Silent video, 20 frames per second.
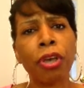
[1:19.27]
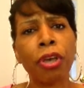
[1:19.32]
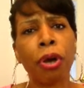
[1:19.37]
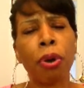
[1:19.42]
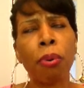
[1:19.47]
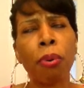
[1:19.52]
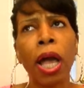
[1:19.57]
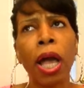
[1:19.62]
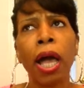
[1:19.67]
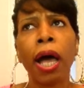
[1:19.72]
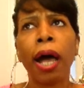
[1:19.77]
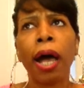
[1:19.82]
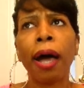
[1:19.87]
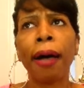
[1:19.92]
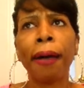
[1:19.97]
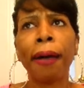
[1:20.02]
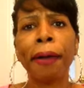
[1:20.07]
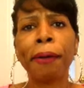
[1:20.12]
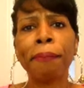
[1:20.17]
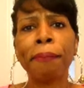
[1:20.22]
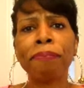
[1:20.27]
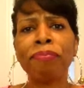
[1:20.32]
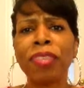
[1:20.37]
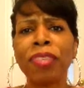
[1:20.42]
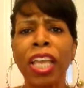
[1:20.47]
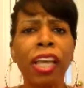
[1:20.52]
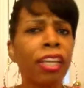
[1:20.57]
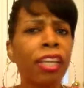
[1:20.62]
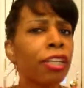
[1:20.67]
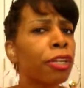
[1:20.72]
So,
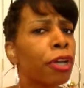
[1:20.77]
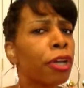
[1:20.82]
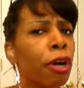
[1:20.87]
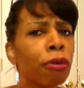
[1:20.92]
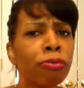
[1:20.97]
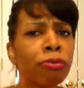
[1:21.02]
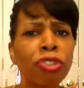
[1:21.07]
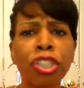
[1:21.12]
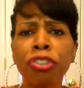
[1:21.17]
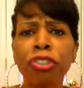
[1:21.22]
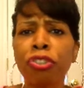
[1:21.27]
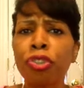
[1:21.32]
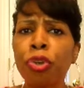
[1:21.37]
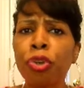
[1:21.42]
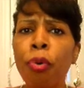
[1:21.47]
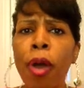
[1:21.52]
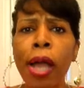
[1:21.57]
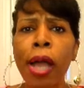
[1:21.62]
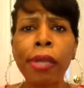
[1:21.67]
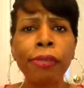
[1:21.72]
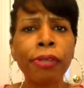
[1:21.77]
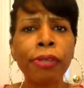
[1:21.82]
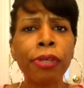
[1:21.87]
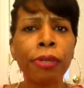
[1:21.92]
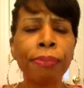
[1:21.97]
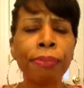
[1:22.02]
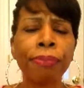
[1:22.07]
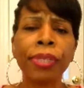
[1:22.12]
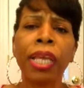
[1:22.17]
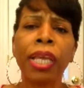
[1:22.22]
um, you know, just try
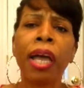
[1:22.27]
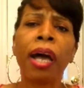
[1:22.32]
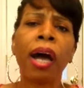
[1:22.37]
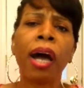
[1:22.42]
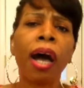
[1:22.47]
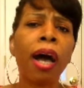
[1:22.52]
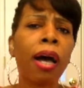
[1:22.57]
them.